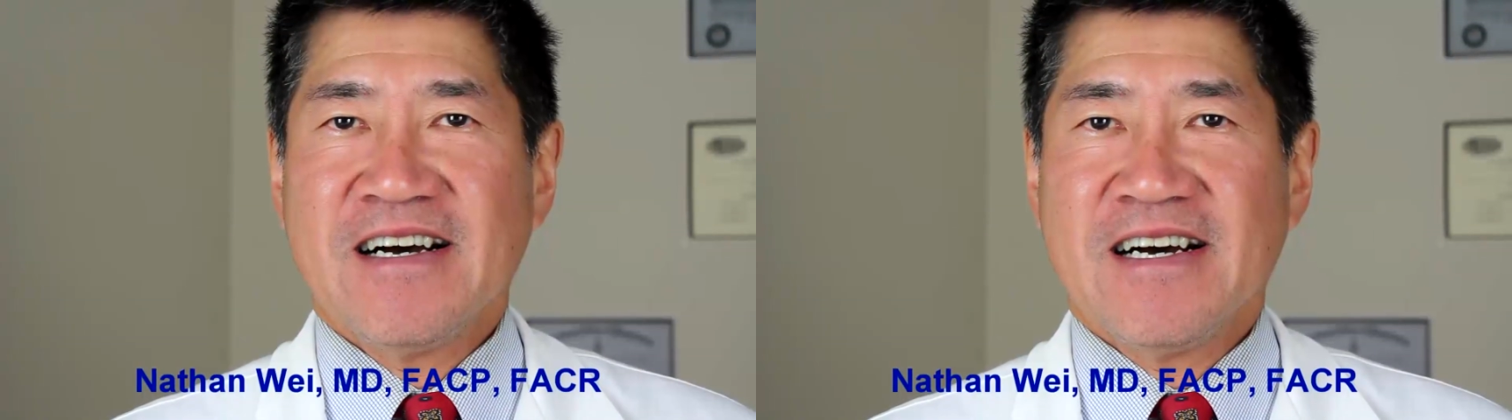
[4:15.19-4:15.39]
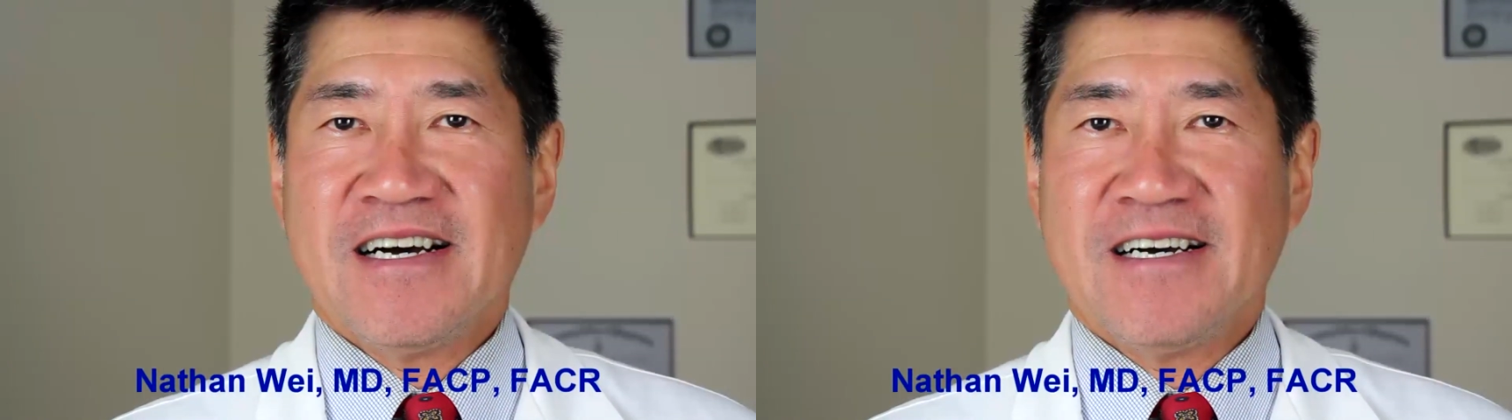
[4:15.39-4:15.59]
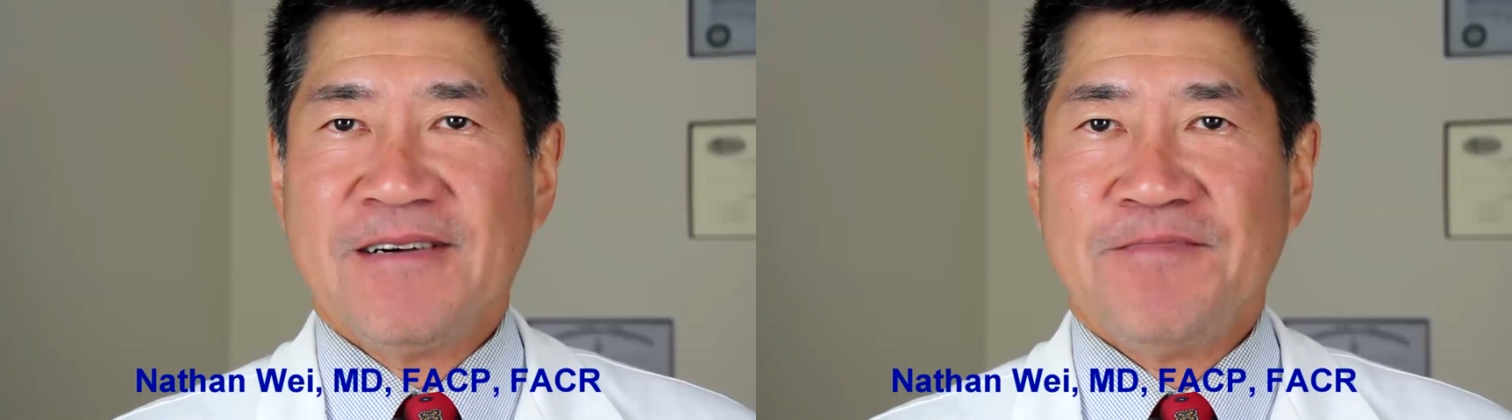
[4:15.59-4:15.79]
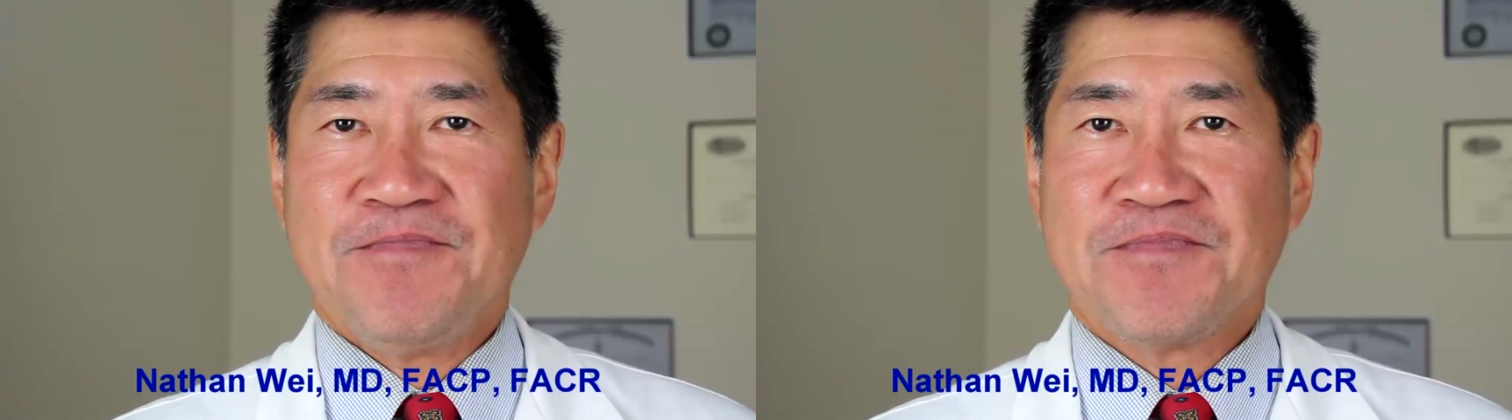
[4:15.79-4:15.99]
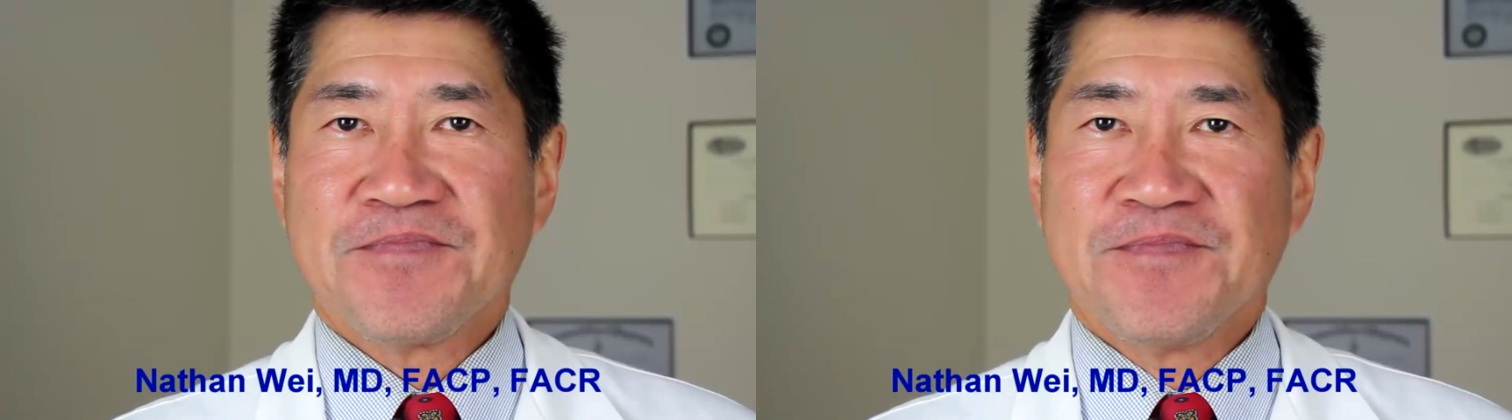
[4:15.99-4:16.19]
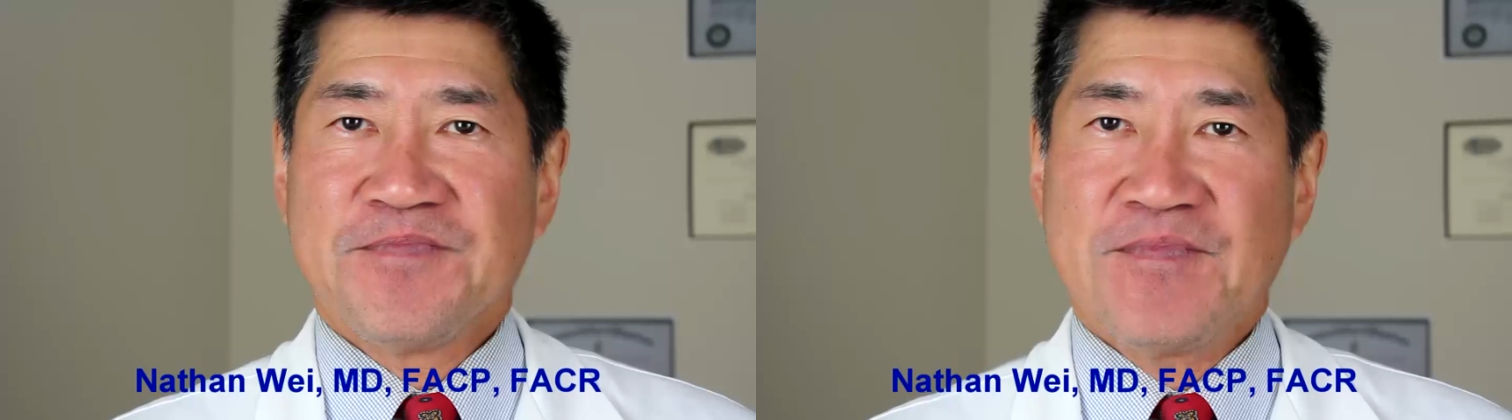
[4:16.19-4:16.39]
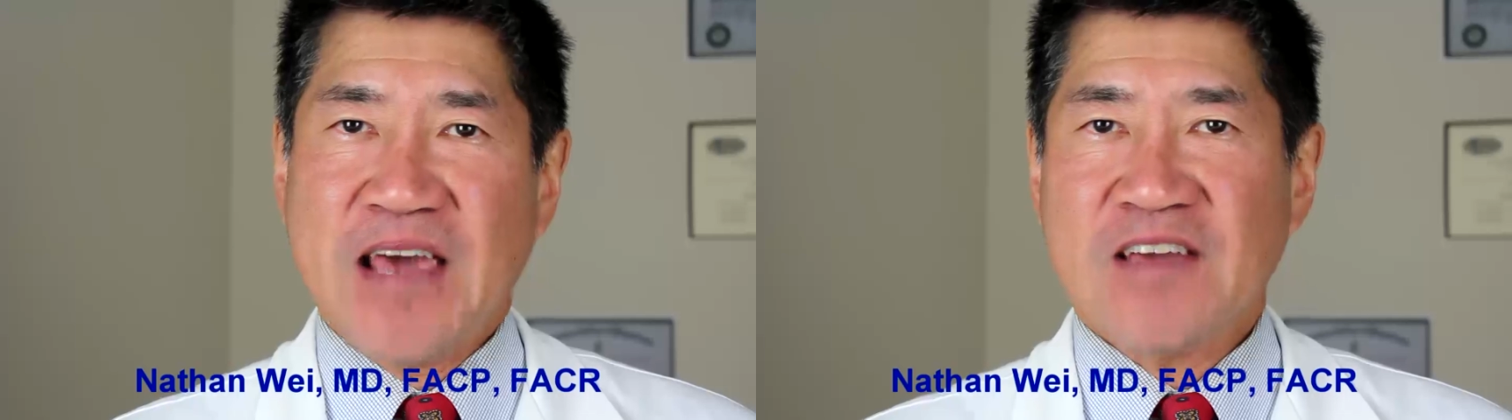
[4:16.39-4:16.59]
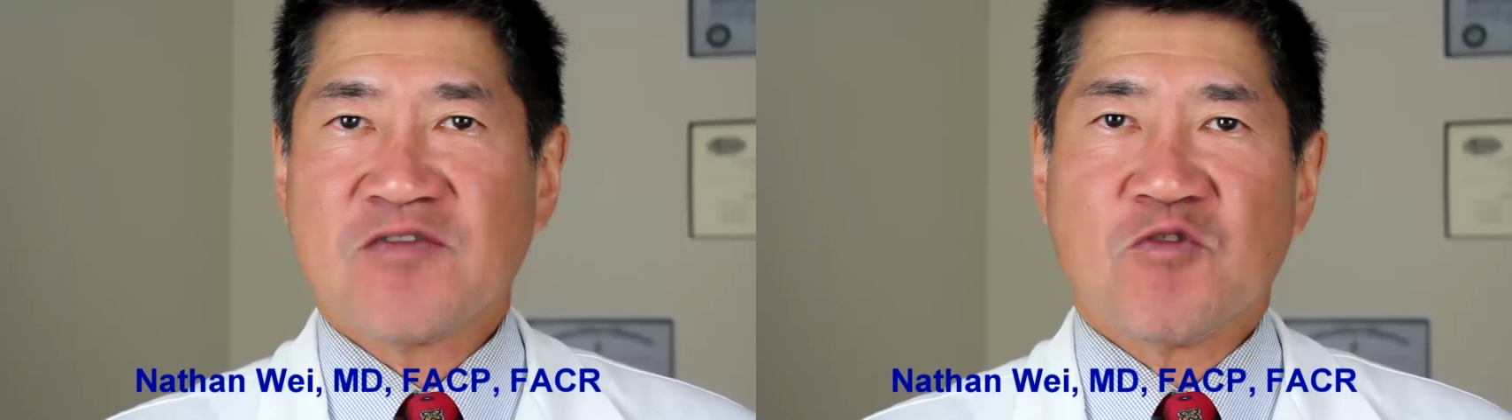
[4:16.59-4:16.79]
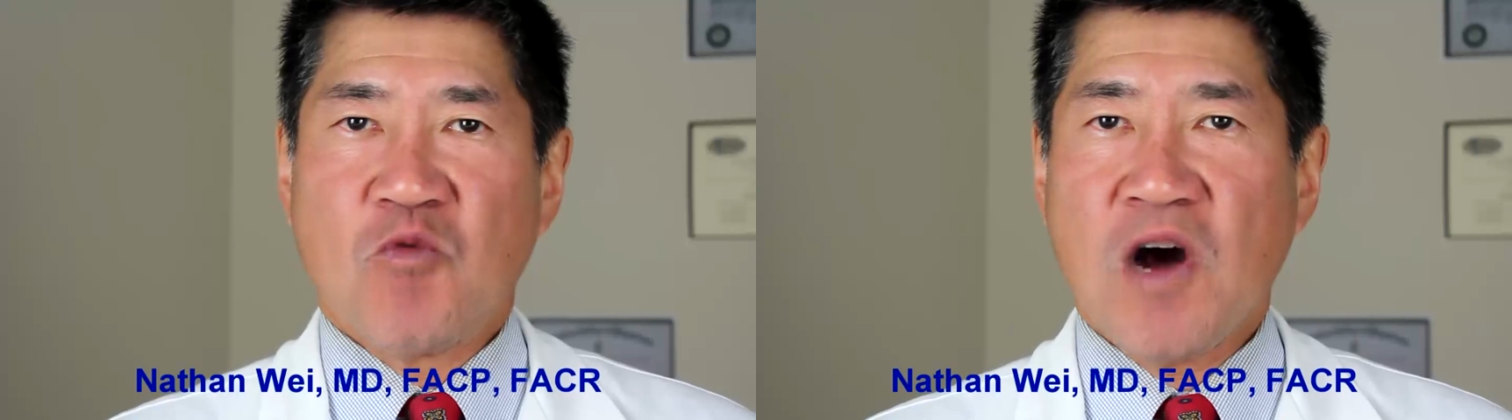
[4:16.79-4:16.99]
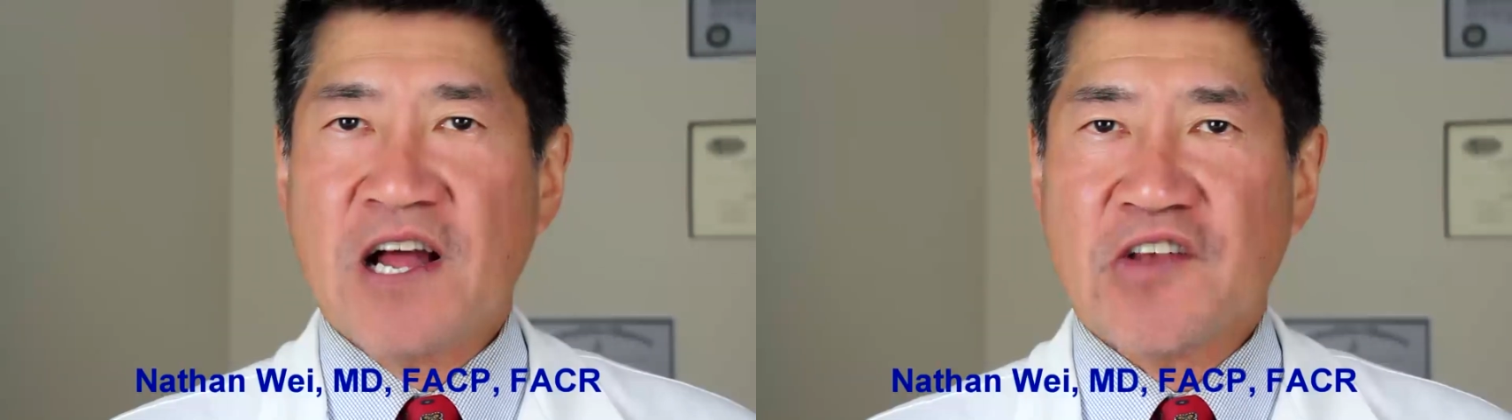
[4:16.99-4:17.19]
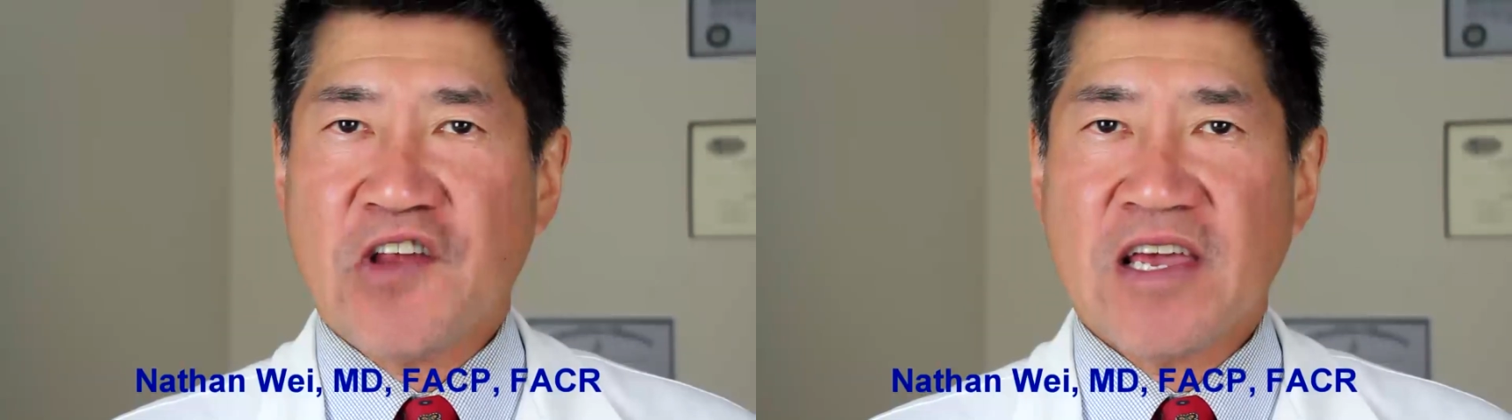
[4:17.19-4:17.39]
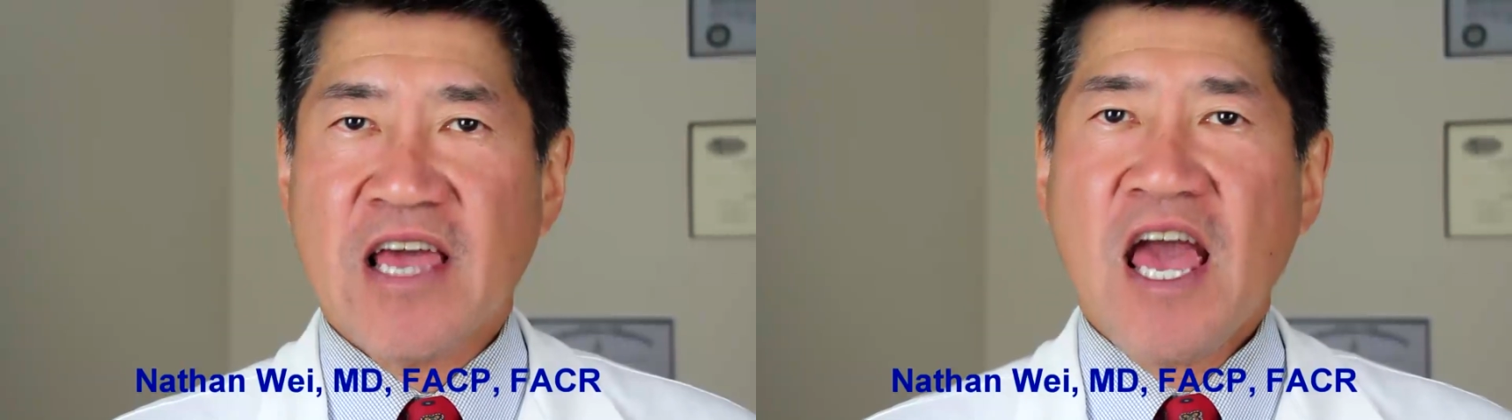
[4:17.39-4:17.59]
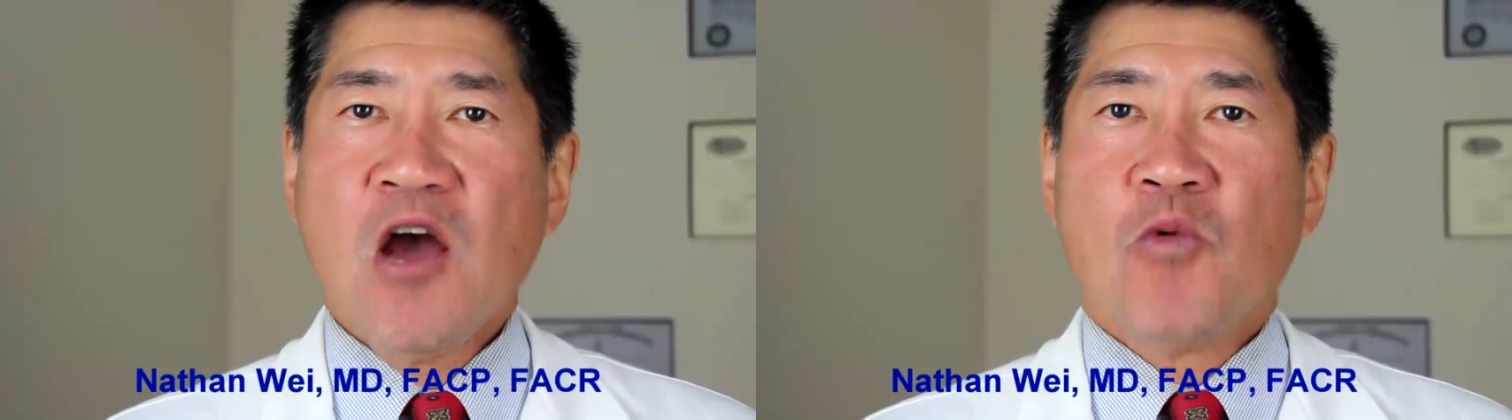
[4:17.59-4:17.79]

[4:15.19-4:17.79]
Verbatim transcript: Um, thanks for watching.